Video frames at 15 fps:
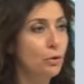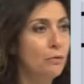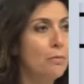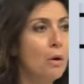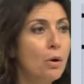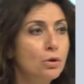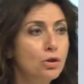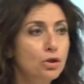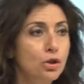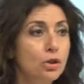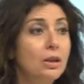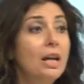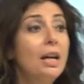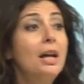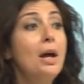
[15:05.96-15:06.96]
of motion
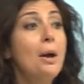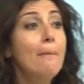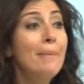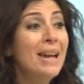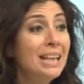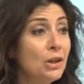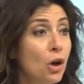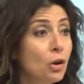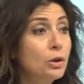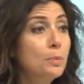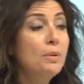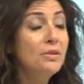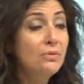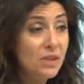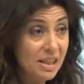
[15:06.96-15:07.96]
may not
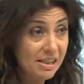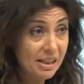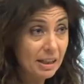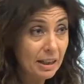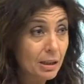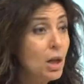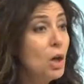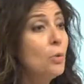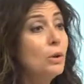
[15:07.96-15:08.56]
be physical.